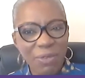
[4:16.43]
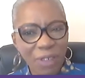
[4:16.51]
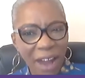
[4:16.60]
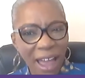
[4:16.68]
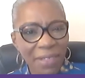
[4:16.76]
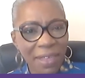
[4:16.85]

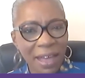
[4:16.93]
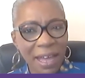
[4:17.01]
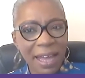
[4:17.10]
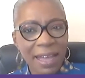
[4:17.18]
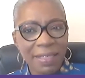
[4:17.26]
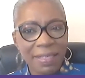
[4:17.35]

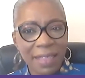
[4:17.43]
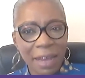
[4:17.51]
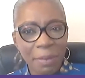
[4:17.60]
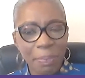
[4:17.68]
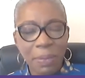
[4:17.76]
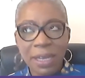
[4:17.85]
rather
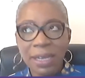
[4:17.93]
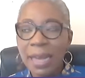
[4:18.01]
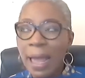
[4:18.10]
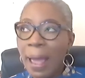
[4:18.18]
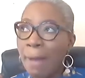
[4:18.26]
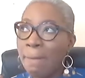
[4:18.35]
than being